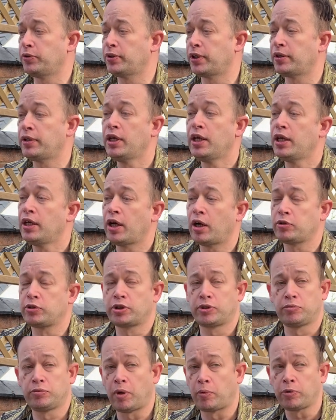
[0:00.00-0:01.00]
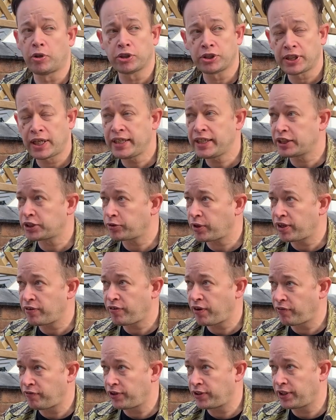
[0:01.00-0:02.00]
Like, I'm not saying it's great for
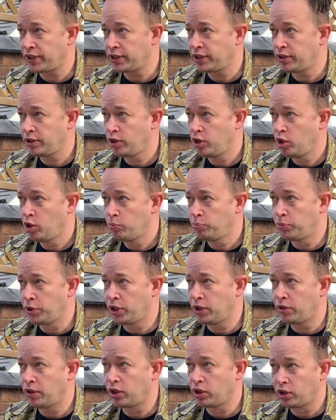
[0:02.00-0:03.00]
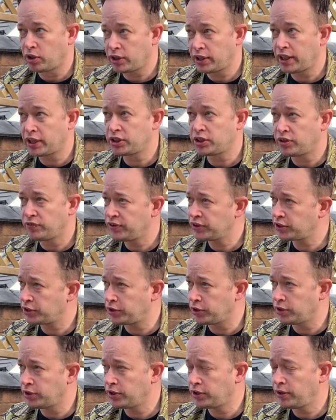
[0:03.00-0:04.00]
everything, but a lot of their stuff is
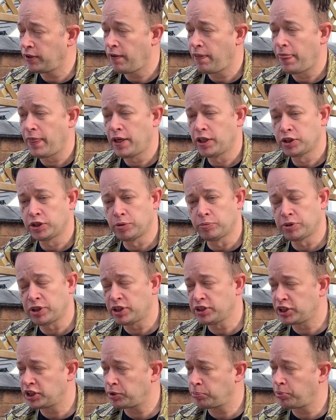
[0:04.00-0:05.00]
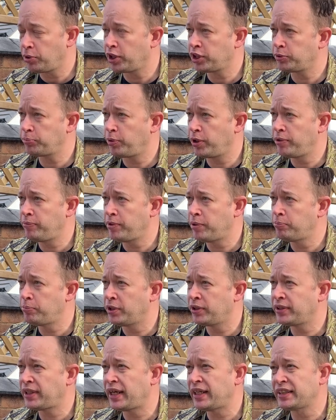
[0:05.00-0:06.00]
good. Sometimes there's a price premium,
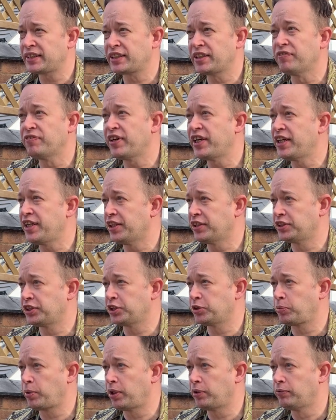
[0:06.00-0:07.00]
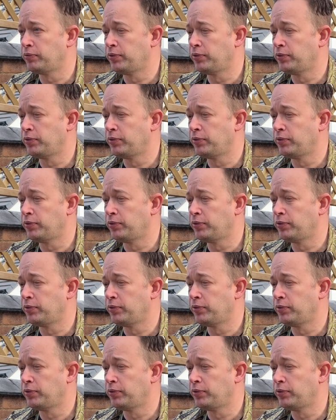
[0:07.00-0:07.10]
but then it's convenience as well.